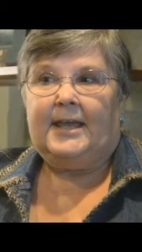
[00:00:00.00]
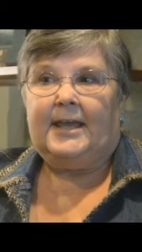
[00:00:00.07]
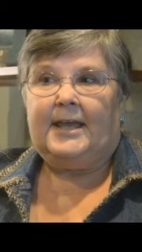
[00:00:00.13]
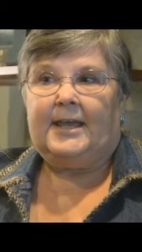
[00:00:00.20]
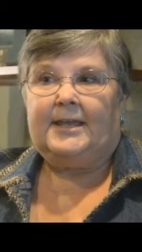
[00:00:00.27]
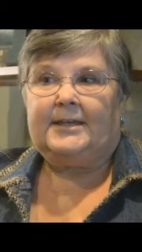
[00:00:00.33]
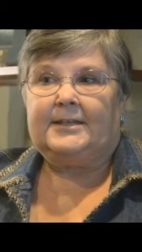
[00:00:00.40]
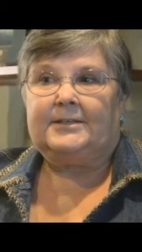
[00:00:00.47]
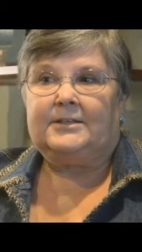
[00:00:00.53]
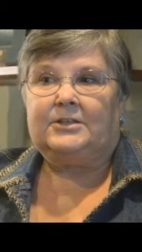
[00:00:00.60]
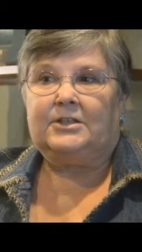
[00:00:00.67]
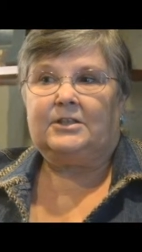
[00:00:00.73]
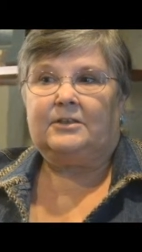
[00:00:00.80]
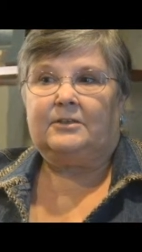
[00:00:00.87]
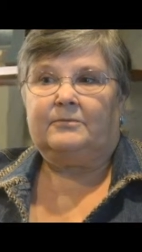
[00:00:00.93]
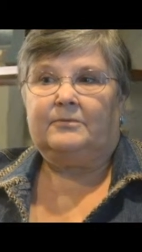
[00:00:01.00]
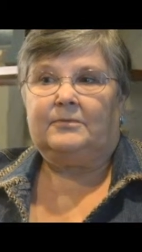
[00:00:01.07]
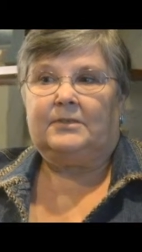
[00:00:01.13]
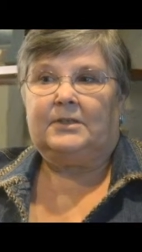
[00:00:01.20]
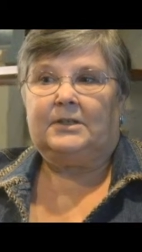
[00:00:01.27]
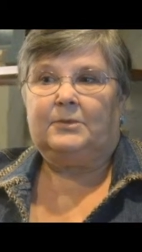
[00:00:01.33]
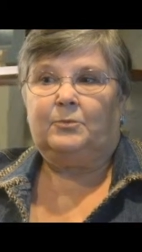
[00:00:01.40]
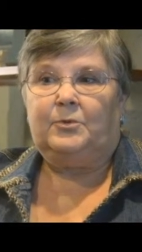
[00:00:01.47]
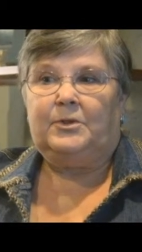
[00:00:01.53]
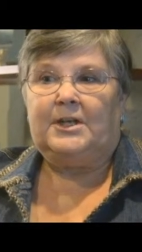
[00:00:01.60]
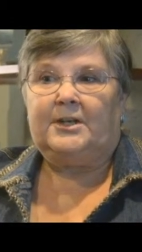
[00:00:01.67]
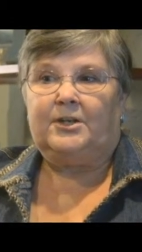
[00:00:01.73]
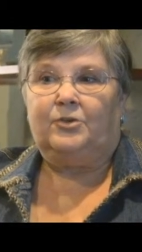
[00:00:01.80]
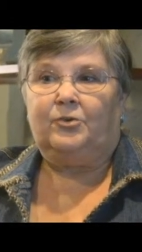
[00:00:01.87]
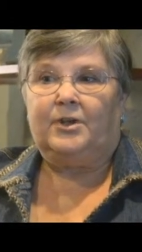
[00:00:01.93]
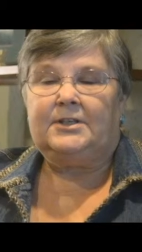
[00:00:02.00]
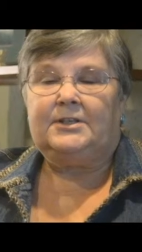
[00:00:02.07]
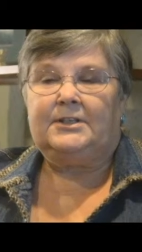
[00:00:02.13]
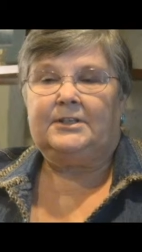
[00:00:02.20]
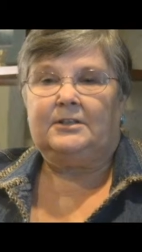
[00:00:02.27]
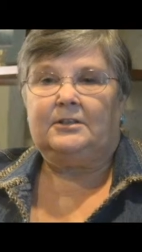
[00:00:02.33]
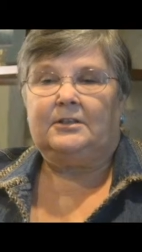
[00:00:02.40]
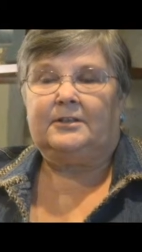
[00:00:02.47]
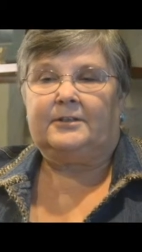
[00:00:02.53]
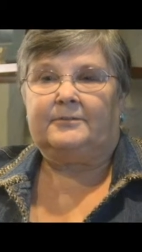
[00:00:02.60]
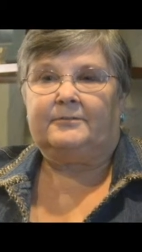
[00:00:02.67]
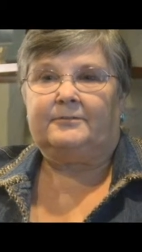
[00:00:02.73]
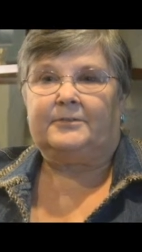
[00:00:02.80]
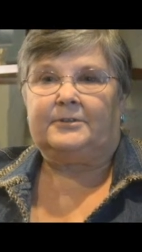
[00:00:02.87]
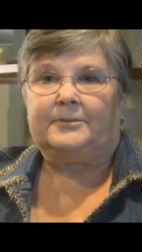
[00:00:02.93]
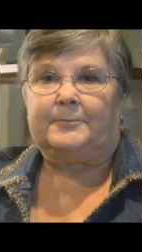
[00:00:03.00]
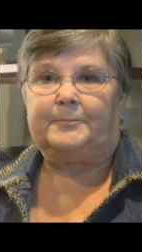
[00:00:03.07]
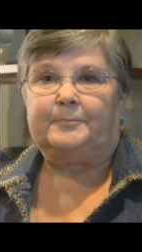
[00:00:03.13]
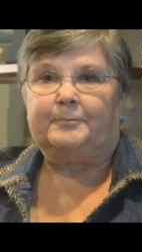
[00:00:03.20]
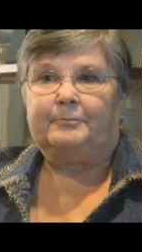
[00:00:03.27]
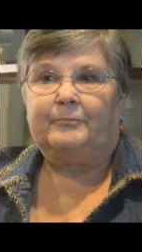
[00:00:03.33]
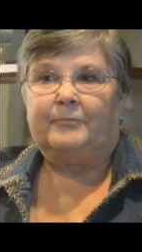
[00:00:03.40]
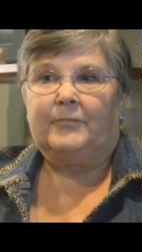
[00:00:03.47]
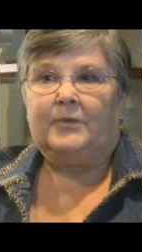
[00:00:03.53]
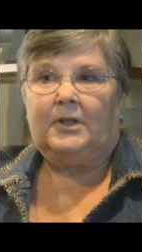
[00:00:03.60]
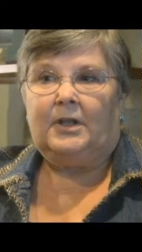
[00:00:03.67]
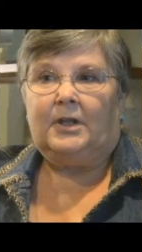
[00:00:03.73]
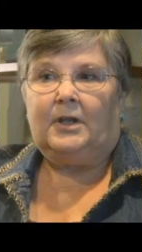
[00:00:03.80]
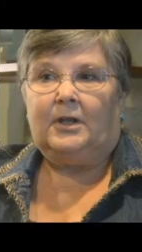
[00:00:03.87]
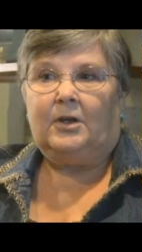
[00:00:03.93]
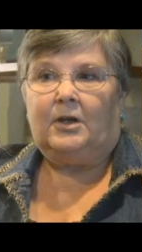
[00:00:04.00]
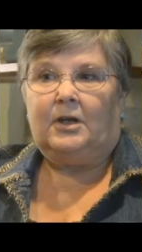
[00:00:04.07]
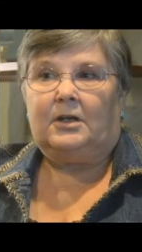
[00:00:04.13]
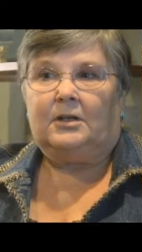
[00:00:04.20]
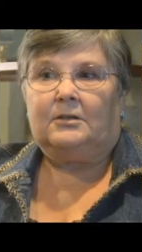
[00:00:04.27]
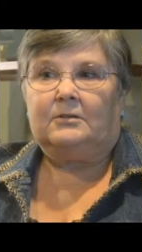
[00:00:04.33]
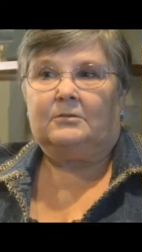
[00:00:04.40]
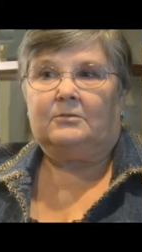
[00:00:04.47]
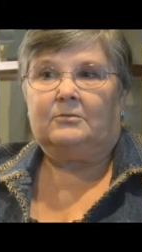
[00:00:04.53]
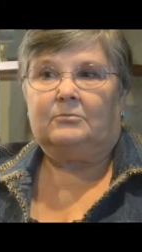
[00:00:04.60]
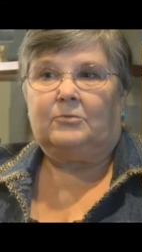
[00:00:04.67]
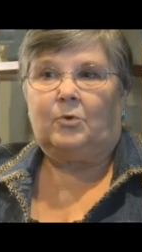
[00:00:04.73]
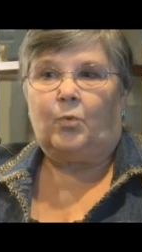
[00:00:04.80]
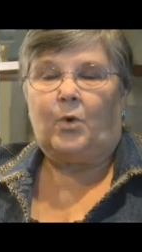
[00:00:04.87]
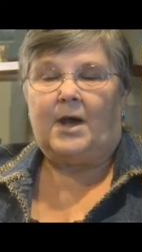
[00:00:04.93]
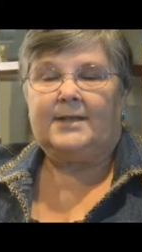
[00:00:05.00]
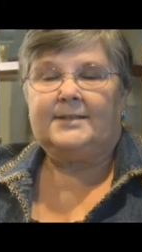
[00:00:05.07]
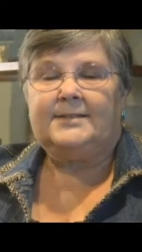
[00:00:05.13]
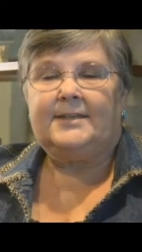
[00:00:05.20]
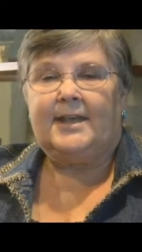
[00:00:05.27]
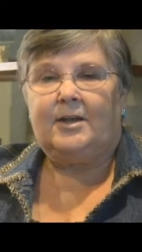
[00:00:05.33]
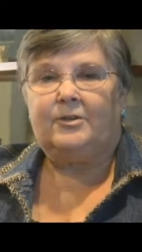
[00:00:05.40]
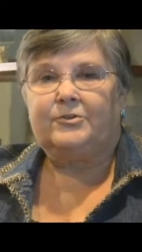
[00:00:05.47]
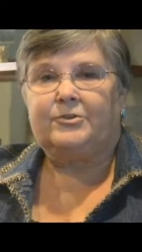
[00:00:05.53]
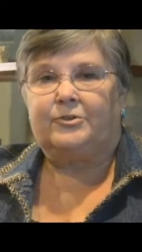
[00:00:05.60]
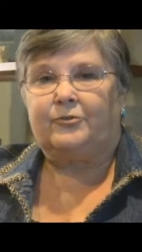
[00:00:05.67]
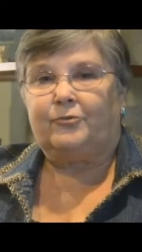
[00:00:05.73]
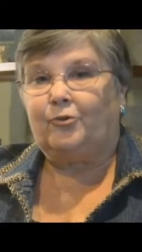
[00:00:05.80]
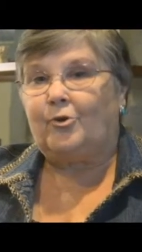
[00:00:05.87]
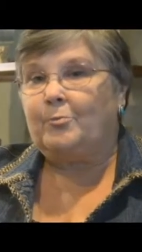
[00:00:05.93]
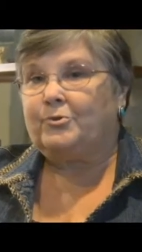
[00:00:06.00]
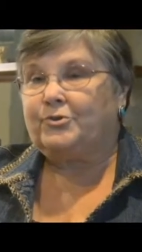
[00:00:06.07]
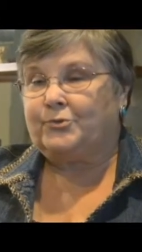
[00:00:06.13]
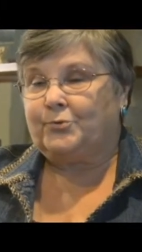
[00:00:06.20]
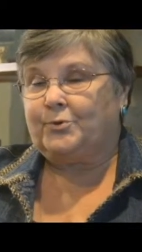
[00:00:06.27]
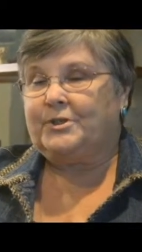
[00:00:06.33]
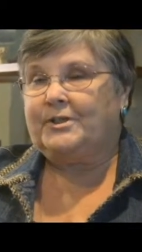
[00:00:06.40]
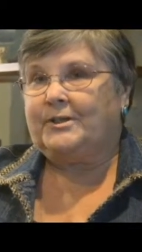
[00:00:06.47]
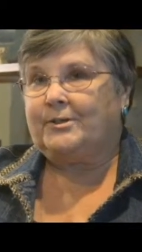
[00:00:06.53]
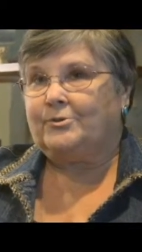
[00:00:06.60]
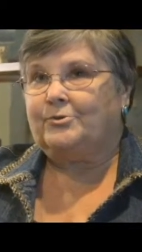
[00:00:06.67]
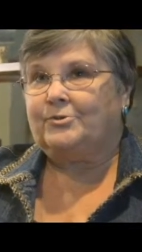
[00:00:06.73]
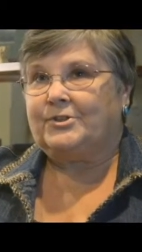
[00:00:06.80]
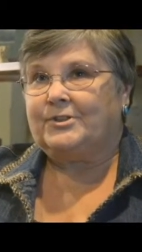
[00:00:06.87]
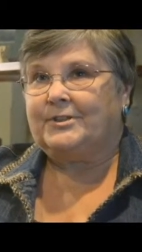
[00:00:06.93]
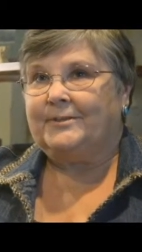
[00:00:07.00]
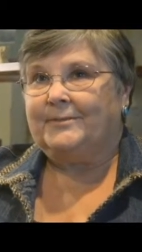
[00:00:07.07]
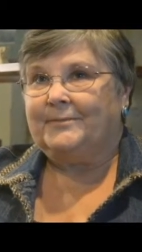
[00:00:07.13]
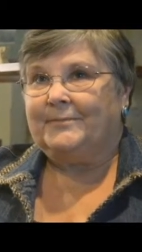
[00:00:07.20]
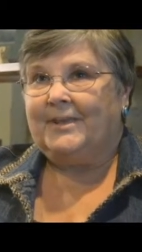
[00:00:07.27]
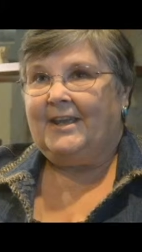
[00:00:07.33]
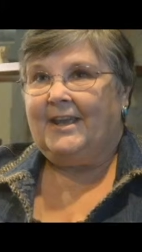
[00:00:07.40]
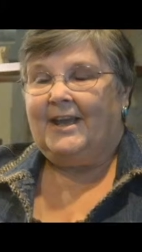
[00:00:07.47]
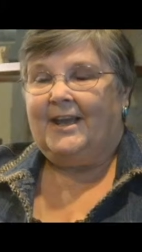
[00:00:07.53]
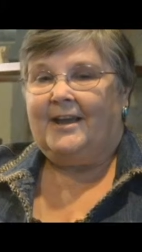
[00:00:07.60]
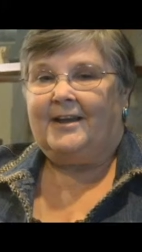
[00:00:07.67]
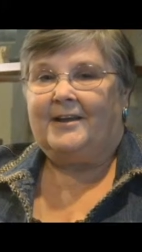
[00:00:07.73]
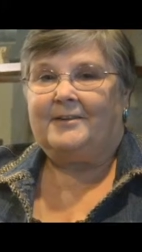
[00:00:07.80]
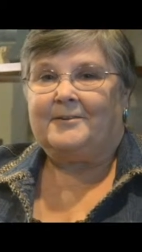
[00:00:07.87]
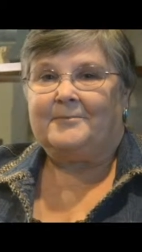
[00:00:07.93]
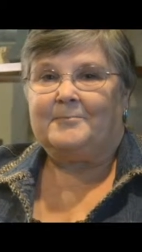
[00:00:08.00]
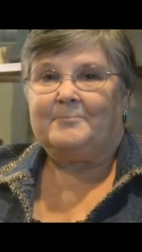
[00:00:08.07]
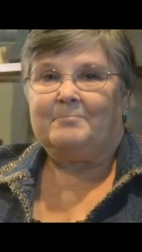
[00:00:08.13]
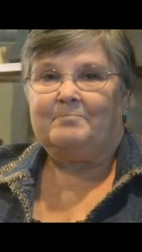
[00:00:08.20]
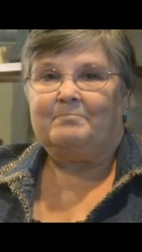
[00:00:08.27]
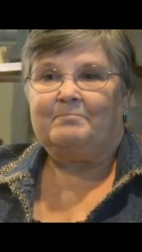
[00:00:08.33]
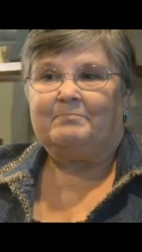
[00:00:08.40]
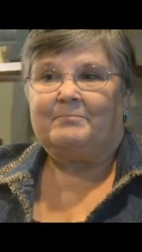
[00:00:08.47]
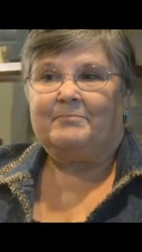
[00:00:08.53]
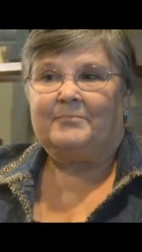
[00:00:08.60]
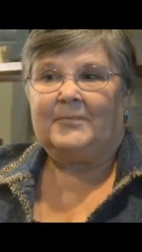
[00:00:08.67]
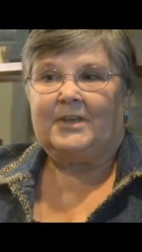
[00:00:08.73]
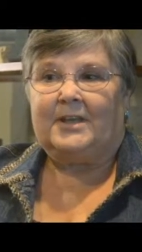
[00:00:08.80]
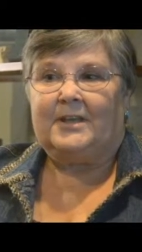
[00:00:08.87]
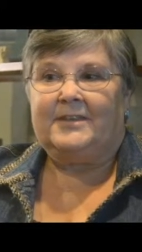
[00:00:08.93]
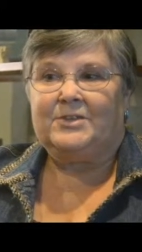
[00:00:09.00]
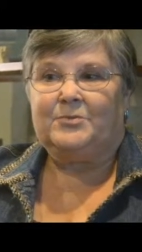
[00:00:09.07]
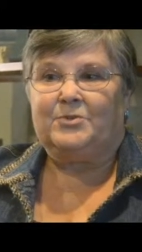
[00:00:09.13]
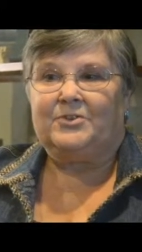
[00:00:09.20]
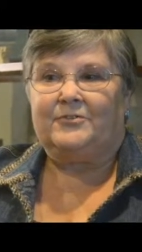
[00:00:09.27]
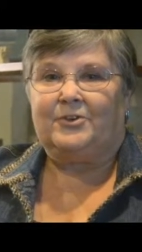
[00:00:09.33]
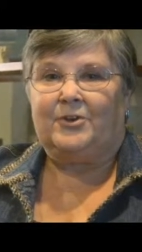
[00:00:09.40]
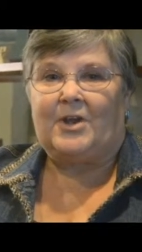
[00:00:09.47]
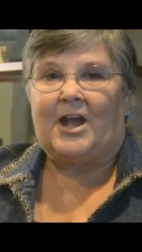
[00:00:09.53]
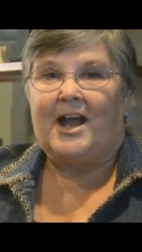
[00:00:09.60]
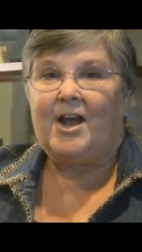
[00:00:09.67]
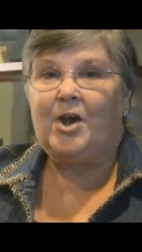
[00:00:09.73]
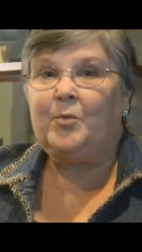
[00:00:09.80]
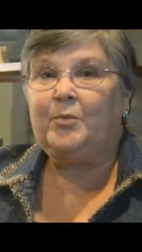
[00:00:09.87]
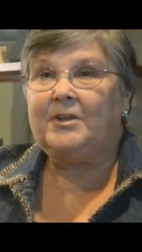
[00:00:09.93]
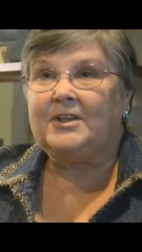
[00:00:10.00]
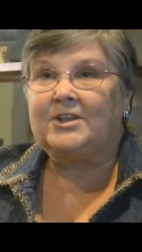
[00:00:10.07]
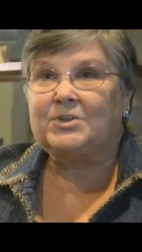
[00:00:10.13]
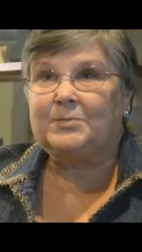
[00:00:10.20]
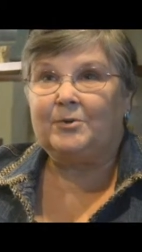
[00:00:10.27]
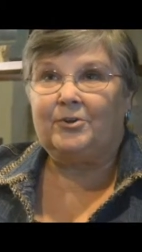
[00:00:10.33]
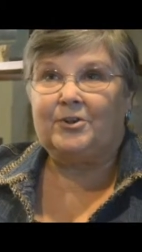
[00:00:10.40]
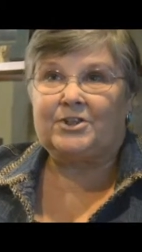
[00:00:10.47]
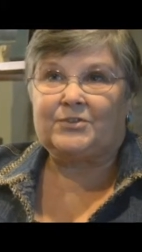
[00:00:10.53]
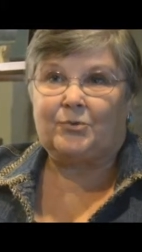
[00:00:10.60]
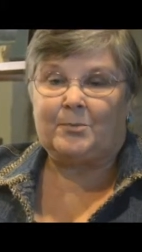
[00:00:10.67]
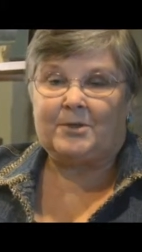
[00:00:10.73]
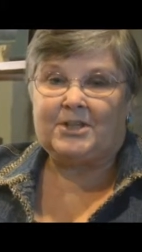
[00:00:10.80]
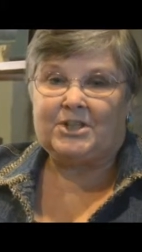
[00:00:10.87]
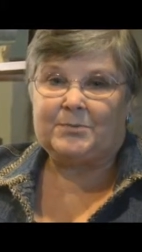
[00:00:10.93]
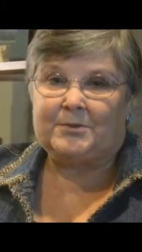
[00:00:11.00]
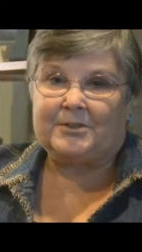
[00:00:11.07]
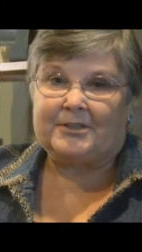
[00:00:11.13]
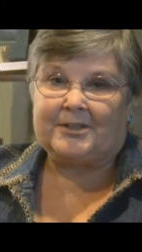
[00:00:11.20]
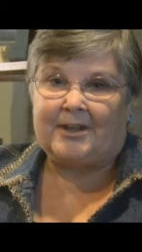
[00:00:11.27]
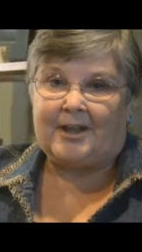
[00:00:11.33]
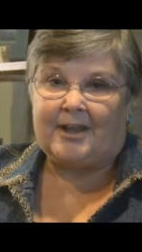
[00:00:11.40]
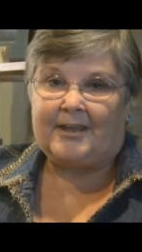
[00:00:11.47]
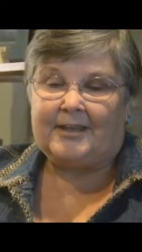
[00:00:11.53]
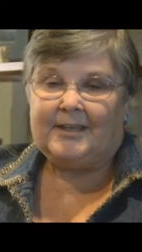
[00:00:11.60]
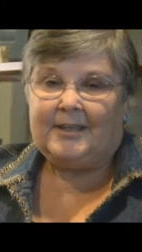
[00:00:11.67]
and uh, we had a great deal of um, uh, wise counsel for almost three years. Um, this was a very eye-opening experience for my husband and I.